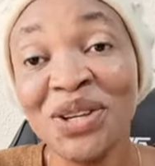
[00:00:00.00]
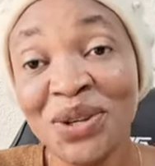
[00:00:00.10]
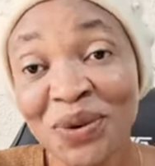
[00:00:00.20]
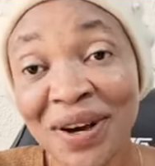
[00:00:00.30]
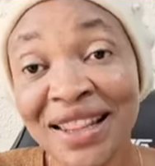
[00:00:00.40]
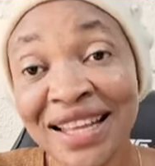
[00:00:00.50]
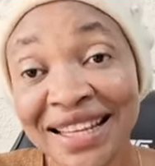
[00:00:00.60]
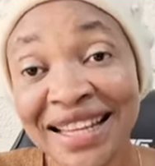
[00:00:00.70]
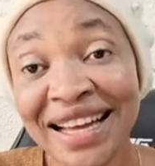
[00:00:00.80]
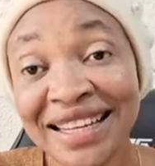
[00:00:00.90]
You are
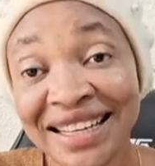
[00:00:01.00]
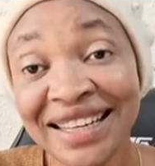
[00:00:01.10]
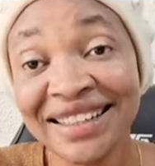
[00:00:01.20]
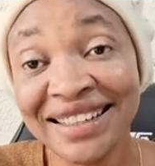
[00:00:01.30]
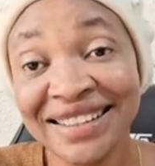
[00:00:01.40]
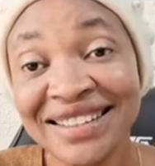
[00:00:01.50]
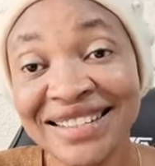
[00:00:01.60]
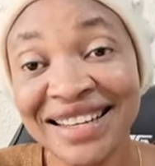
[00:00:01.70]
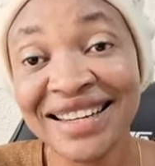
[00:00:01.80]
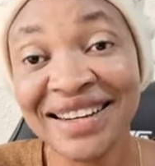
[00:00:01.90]
the Daniel in
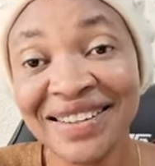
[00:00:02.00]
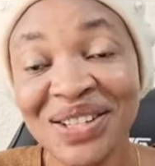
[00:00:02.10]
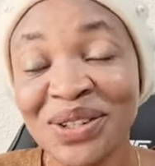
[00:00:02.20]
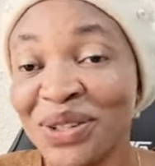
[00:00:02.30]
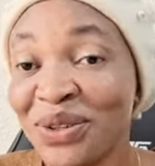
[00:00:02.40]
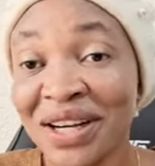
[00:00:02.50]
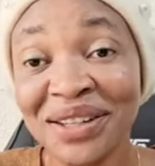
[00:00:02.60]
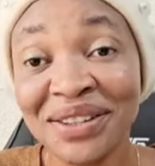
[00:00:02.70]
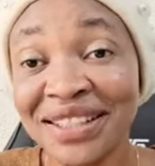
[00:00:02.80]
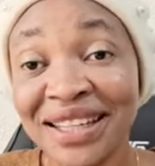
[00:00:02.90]
this generation. You are
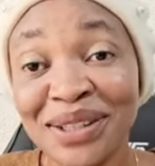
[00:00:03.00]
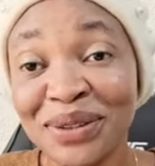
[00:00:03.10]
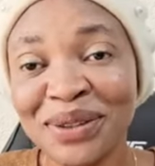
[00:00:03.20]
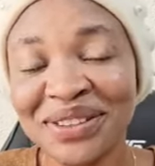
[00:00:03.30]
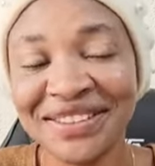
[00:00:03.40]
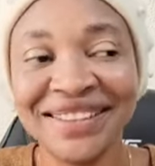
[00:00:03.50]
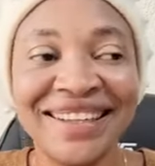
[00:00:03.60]
not dead, though.